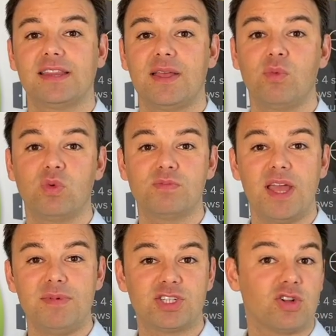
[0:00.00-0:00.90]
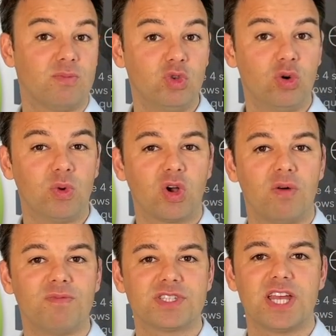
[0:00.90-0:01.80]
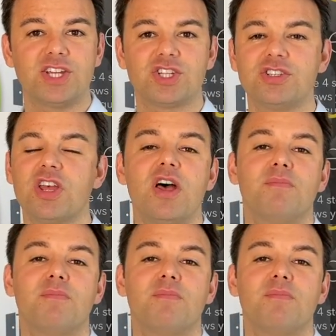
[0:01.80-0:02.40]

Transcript: they will maybe stop normal conversations,